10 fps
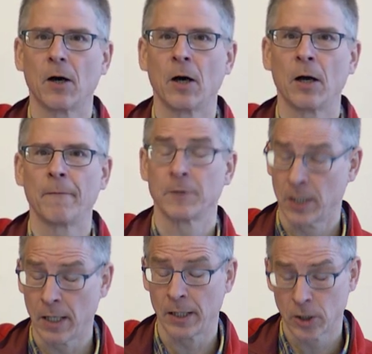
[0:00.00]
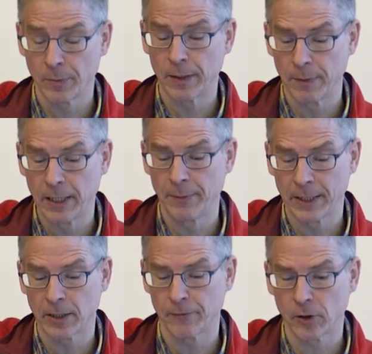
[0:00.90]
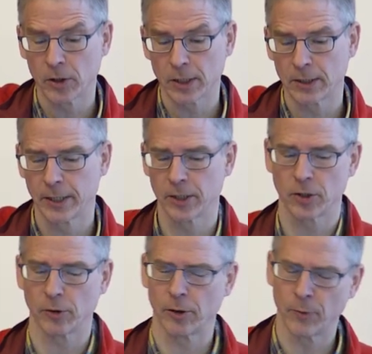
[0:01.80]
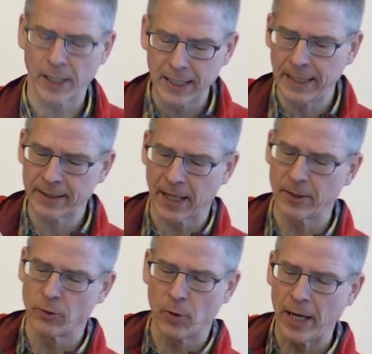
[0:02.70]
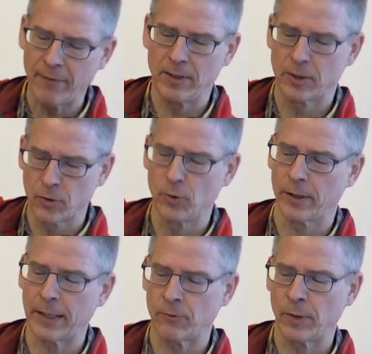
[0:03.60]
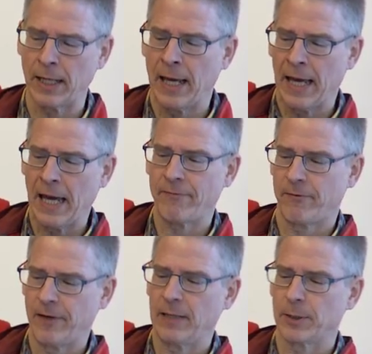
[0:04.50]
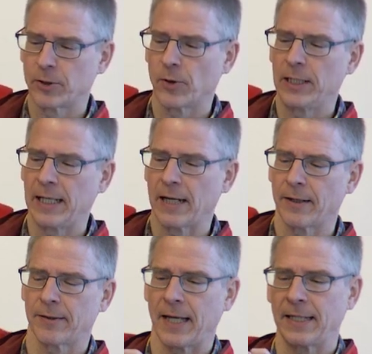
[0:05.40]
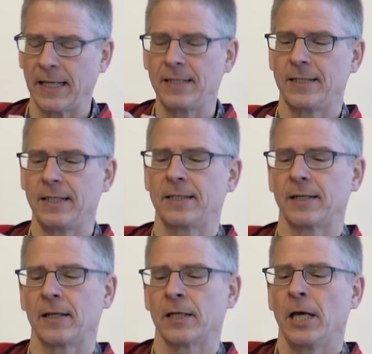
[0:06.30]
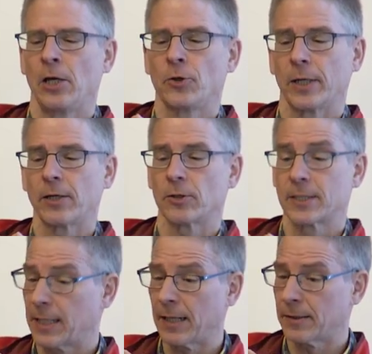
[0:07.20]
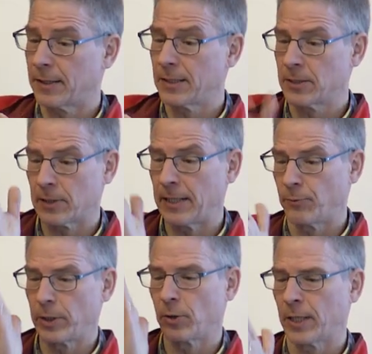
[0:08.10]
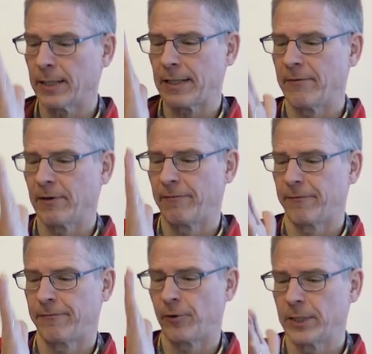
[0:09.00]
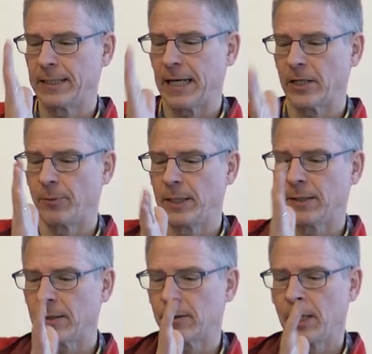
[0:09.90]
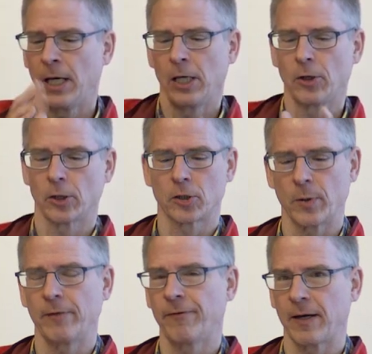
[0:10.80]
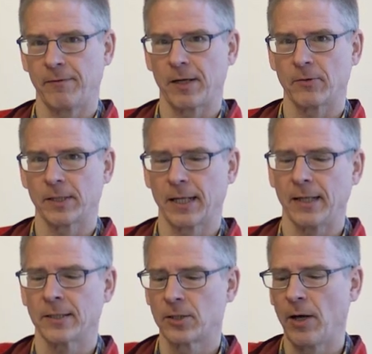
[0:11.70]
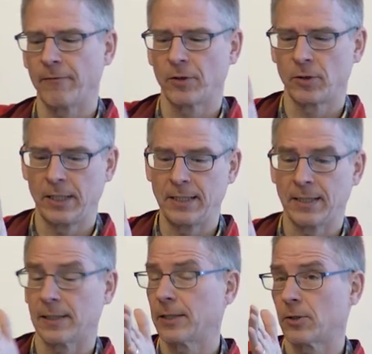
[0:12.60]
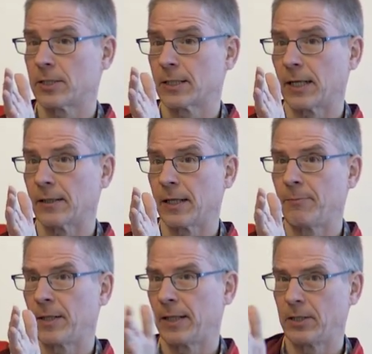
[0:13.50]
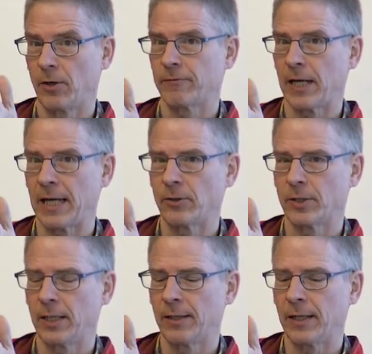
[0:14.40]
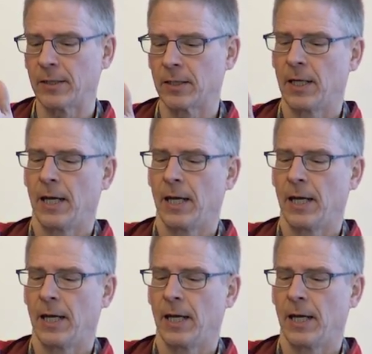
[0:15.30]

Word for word: um, cu uh, cubic millimeter of cortical tissue. So we're really trying to do every tool that we have available to really understand in detail to reconstruct this, right, where you cut every 40 nanometers, you got 25,000 cuts, you have to detail reconstruct them, and then you have to annotate that.